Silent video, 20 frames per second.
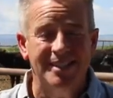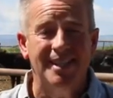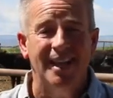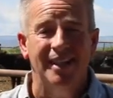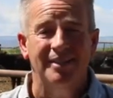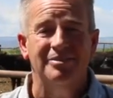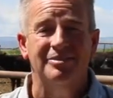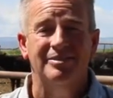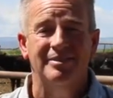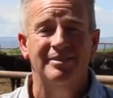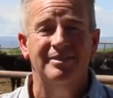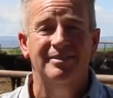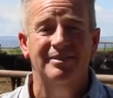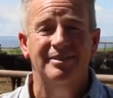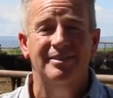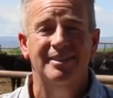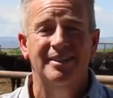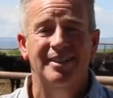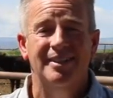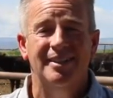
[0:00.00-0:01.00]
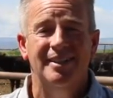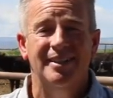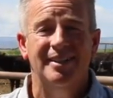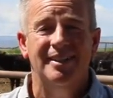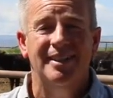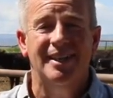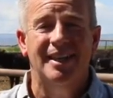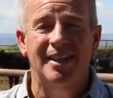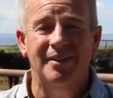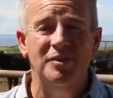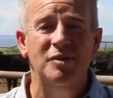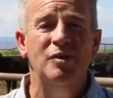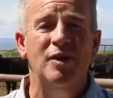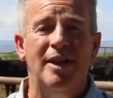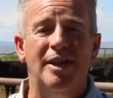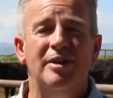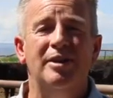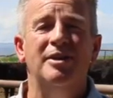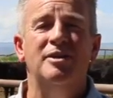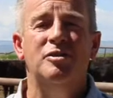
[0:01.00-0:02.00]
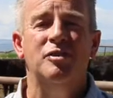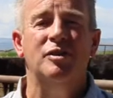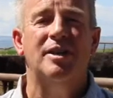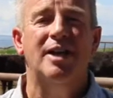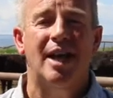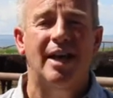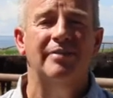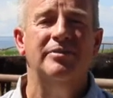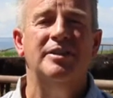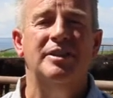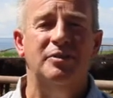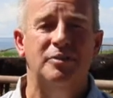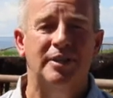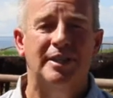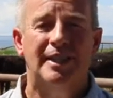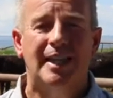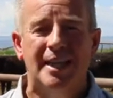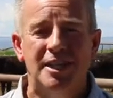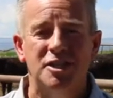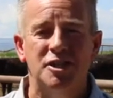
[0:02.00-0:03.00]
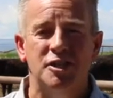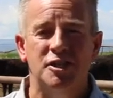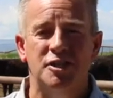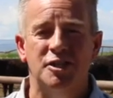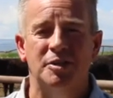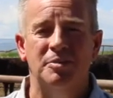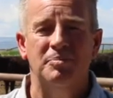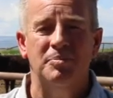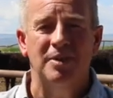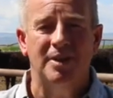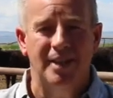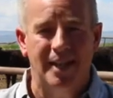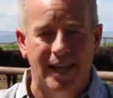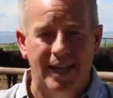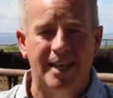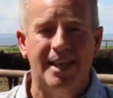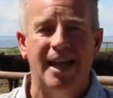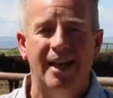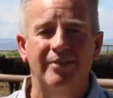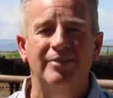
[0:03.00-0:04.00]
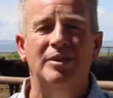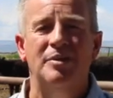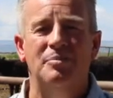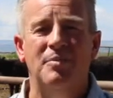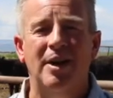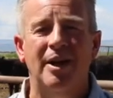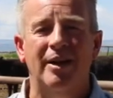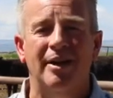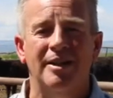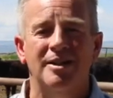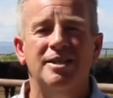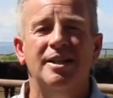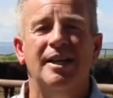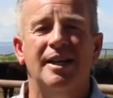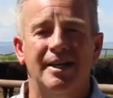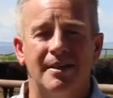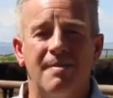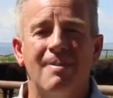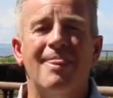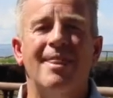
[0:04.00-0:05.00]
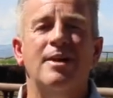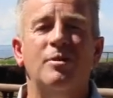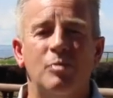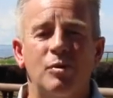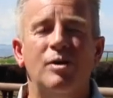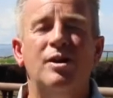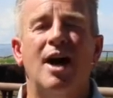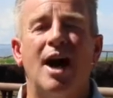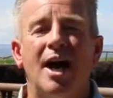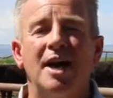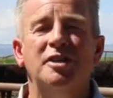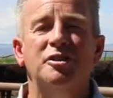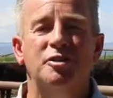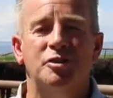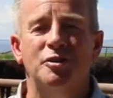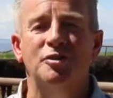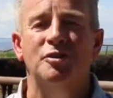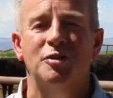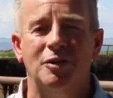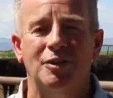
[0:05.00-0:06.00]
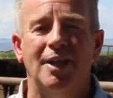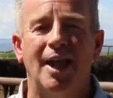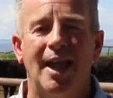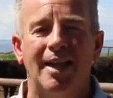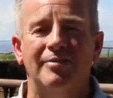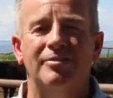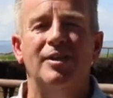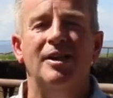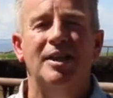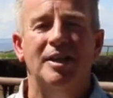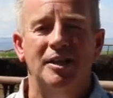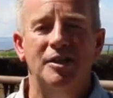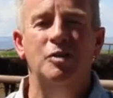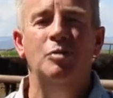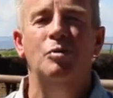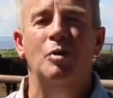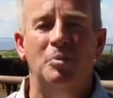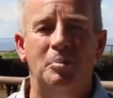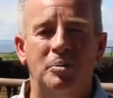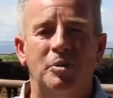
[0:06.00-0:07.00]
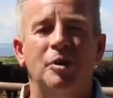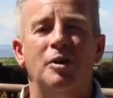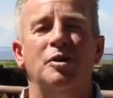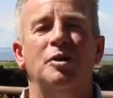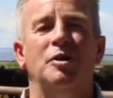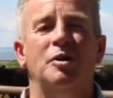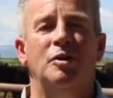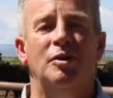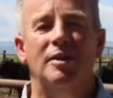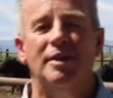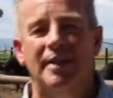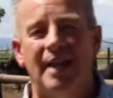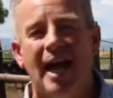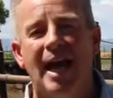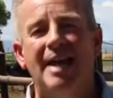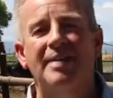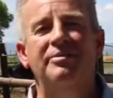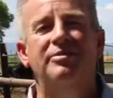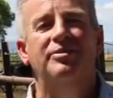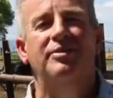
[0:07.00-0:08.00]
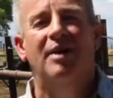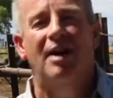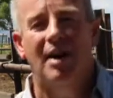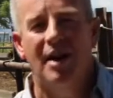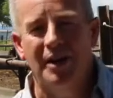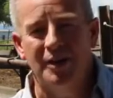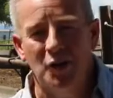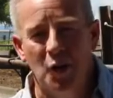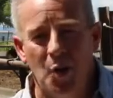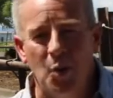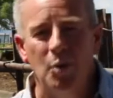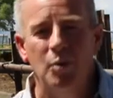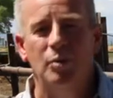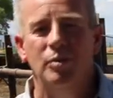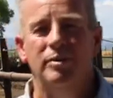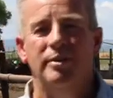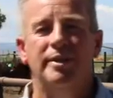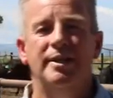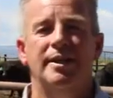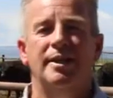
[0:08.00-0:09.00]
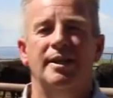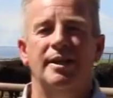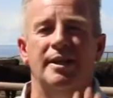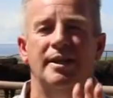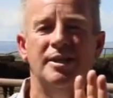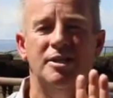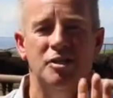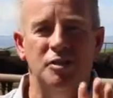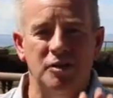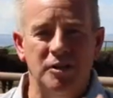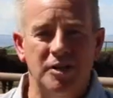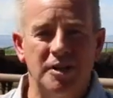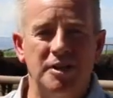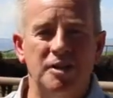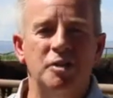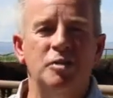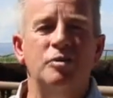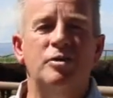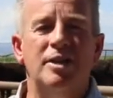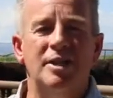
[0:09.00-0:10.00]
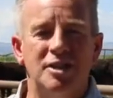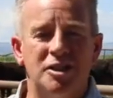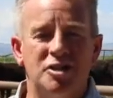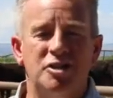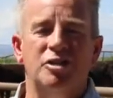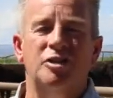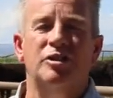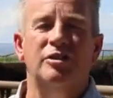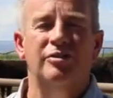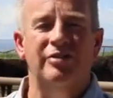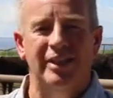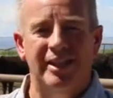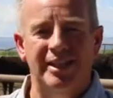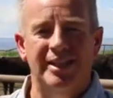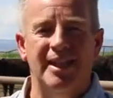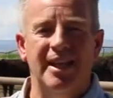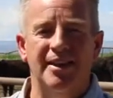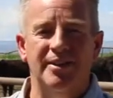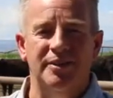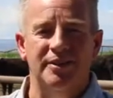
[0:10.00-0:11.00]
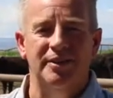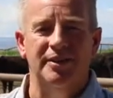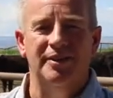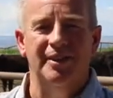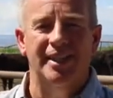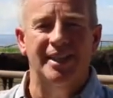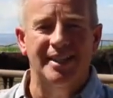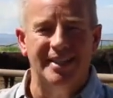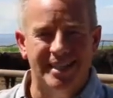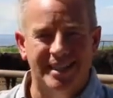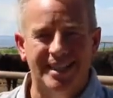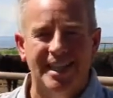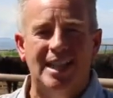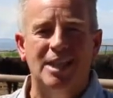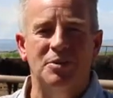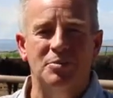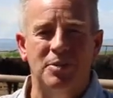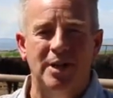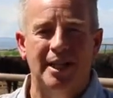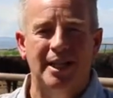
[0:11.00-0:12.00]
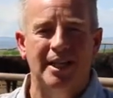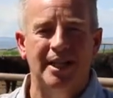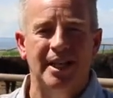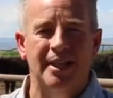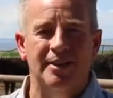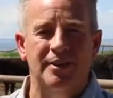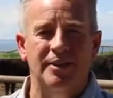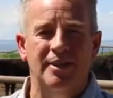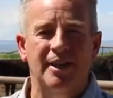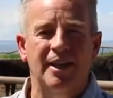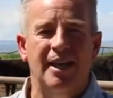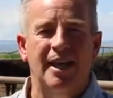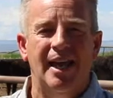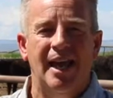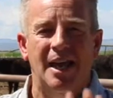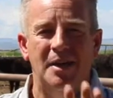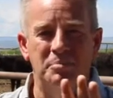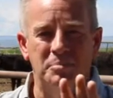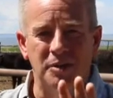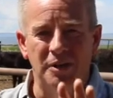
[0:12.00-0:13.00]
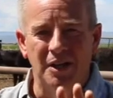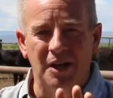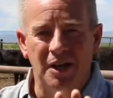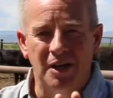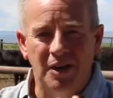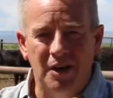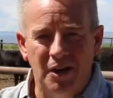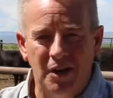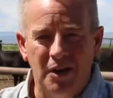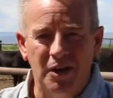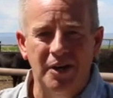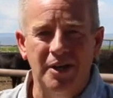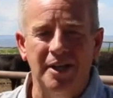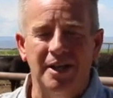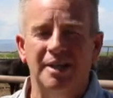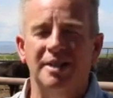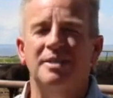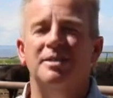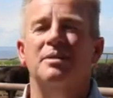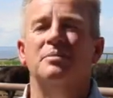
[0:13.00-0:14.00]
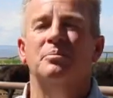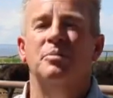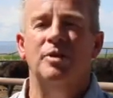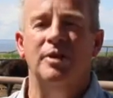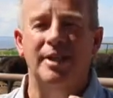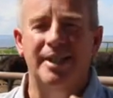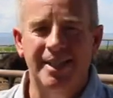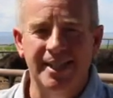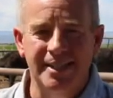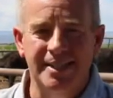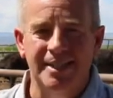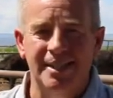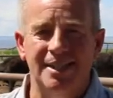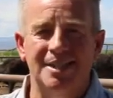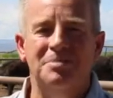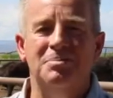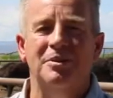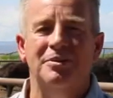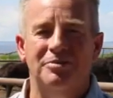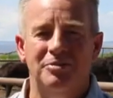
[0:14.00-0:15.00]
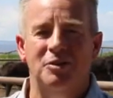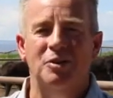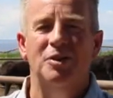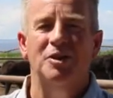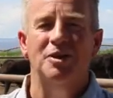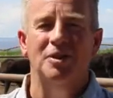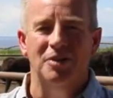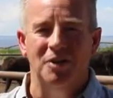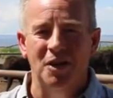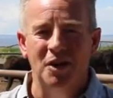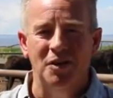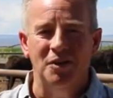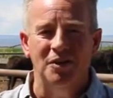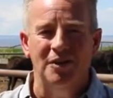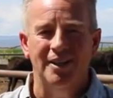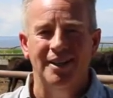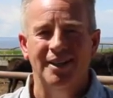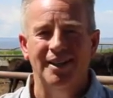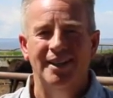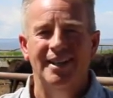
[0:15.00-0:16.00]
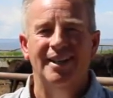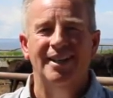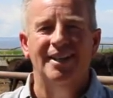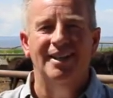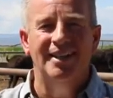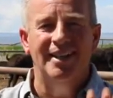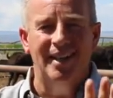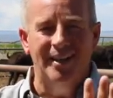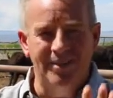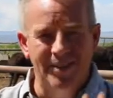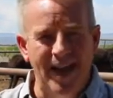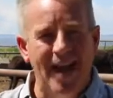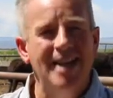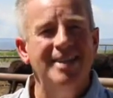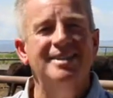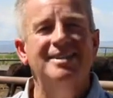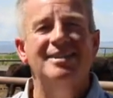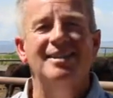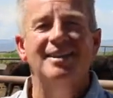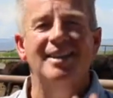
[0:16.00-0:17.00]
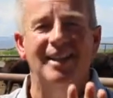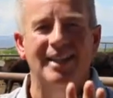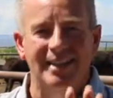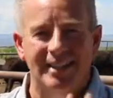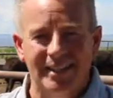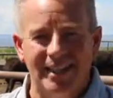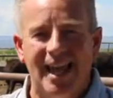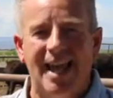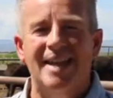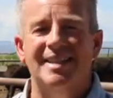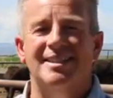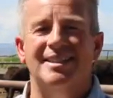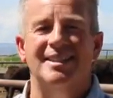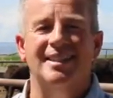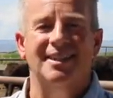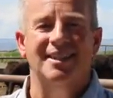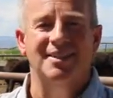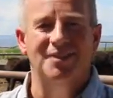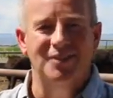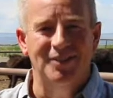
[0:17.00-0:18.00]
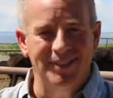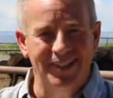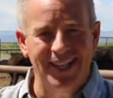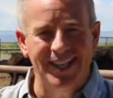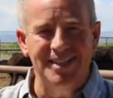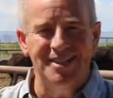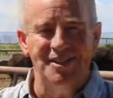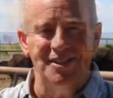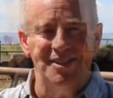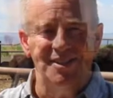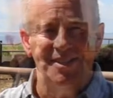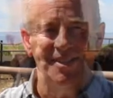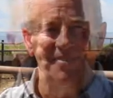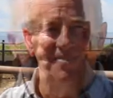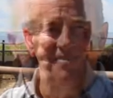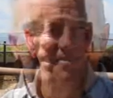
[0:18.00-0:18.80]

stuff. If you enter into a covenant relationship, a covenant marriage, it will cost you your life. You will put your life on hold so that you can serve another and celebrate another and put her needs, put his needs before your own. Now that's a lasting relationship.